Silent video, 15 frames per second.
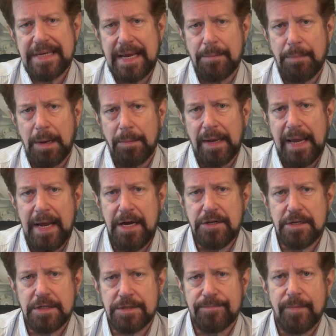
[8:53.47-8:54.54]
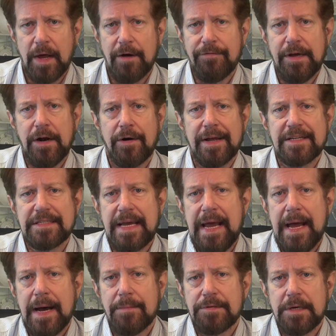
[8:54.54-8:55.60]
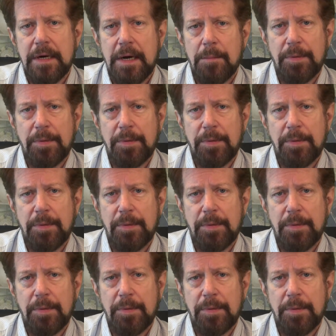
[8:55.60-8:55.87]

and publications of internet scams,